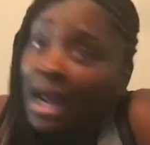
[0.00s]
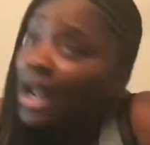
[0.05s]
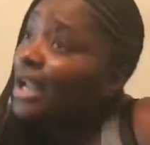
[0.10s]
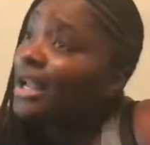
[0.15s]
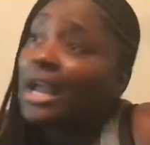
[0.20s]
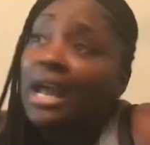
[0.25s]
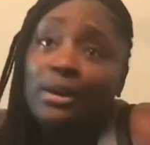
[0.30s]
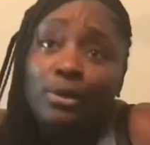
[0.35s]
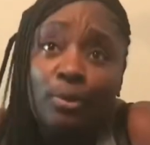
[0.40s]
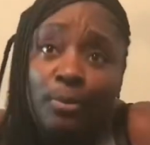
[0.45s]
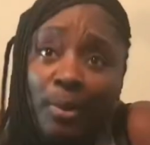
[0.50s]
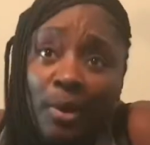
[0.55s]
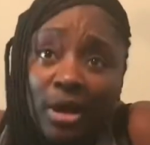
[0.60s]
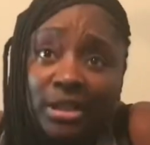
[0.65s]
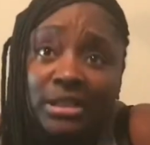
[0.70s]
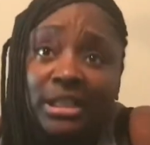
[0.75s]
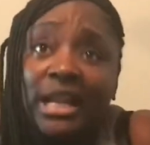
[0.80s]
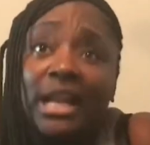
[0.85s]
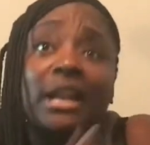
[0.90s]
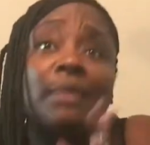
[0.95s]
I ain't got no
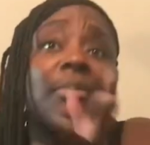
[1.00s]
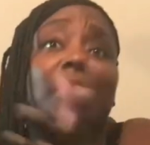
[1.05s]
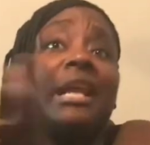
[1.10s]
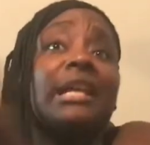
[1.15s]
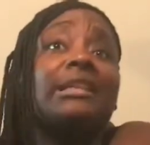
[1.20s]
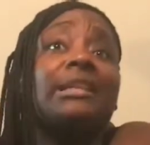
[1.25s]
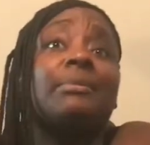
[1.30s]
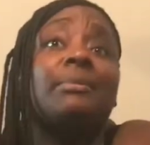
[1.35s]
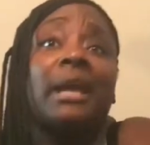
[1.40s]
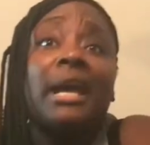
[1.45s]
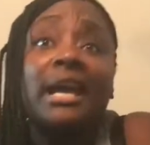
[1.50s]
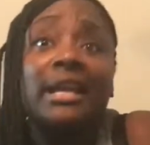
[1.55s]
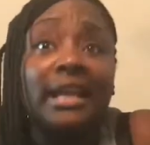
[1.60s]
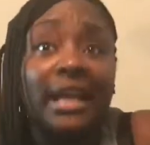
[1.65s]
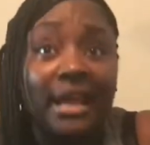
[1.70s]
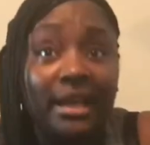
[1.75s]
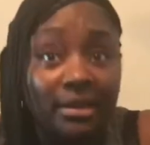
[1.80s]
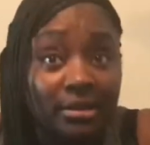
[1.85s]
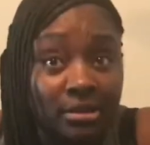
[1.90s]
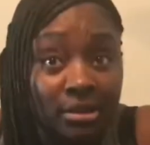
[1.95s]
part to that. I'm let them have
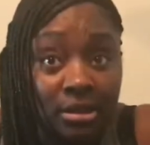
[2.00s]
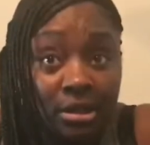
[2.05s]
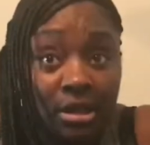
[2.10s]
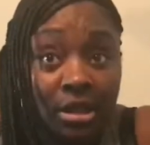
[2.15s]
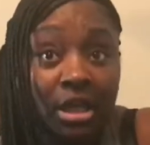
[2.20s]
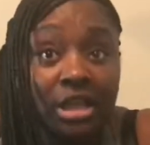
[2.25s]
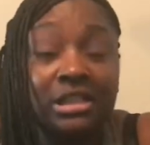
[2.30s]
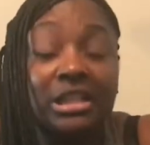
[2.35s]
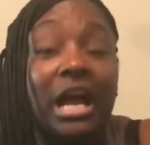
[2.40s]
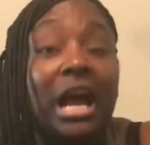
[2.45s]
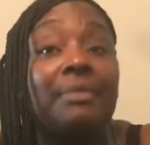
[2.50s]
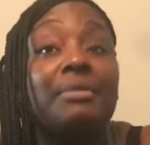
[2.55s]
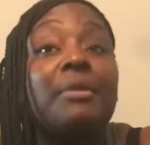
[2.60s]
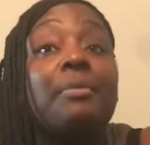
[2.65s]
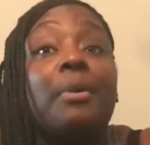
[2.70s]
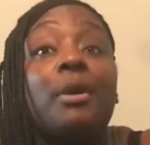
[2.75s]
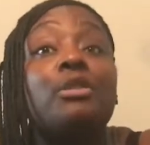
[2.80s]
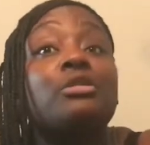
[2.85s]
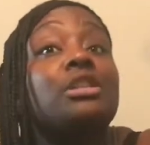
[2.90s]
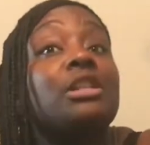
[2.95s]
that. I'm
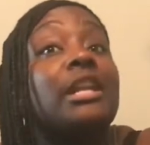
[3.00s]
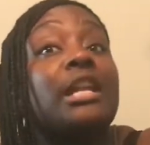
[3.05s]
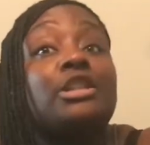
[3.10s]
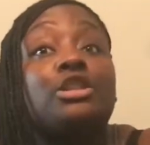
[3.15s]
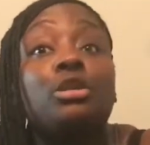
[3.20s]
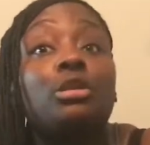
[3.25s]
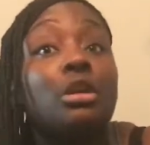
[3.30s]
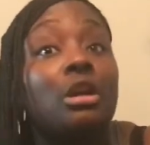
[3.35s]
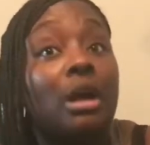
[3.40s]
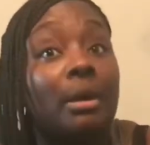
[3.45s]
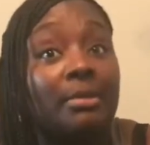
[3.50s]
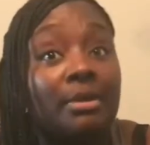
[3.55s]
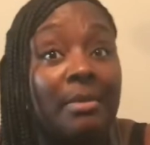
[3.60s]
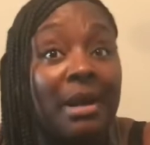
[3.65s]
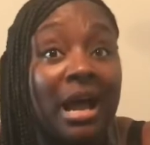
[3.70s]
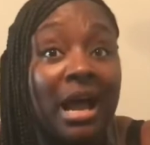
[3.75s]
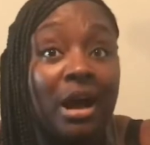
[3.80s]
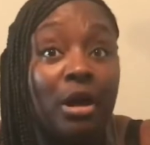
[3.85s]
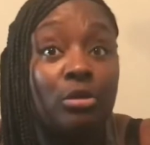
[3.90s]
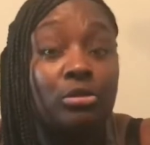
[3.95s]
the person that you could come to
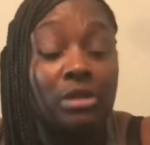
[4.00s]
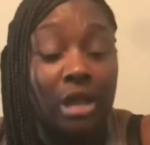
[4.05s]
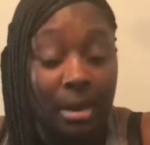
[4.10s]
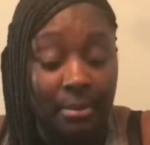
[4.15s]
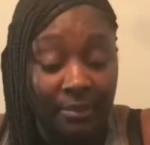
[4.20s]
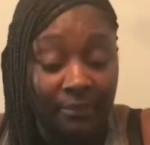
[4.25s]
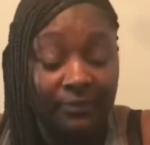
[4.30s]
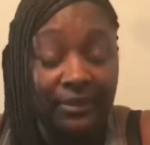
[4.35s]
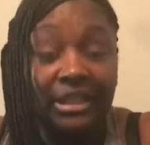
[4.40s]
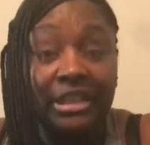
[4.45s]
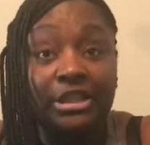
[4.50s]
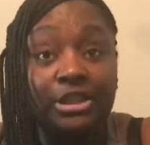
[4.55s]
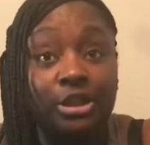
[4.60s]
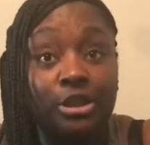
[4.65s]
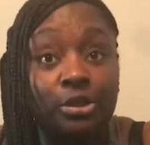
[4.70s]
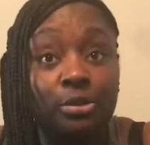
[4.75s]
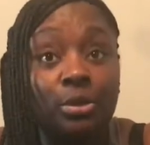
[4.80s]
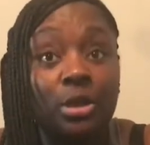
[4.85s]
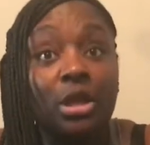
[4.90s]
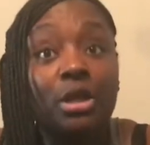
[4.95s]
my house. I'ma feed you.